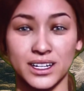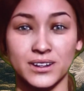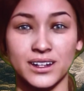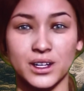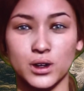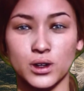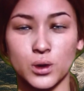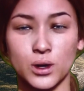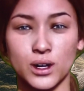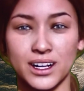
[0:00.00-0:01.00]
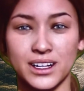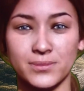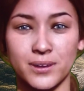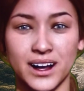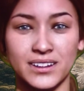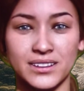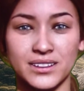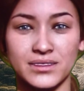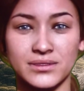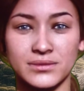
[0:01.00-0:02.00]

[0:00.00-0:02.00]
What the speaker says: living or working space.